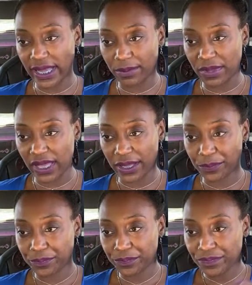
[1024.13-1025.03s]
thing.
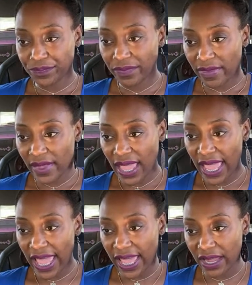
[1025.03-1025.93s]

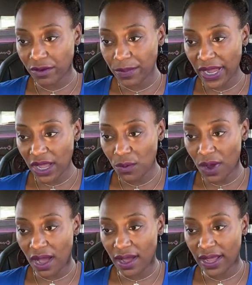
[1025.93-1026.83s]
Hey, Rebecca
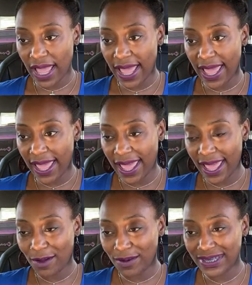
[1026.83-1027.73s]
Wong. Hey,
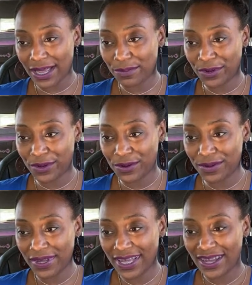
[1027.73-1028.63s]
what's up, boo?
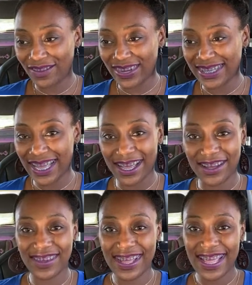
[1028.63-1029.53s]
What's up?
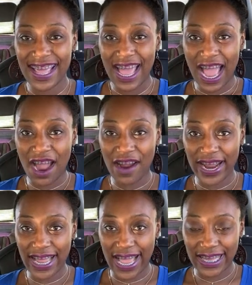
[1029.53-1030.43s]
All right,
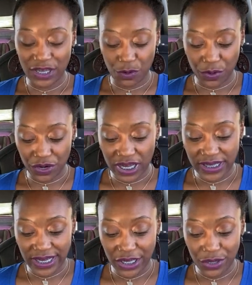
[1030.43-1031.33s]
guys. So we're gonna
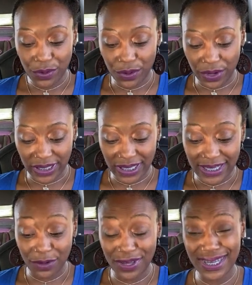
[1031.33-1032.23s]
continue on. So
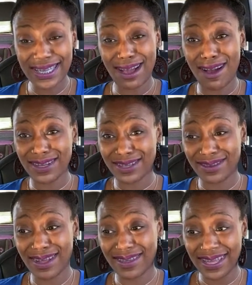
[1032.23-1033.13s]
this is also
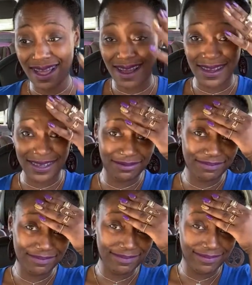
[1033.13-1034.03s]
something, y'all.
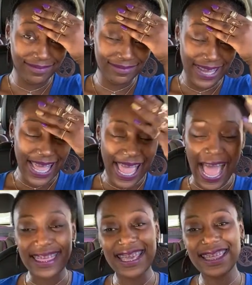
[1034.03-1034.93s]
I
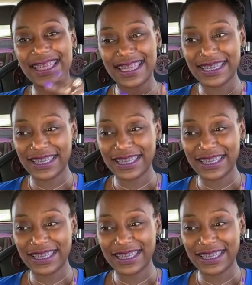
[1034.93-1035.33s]
think that this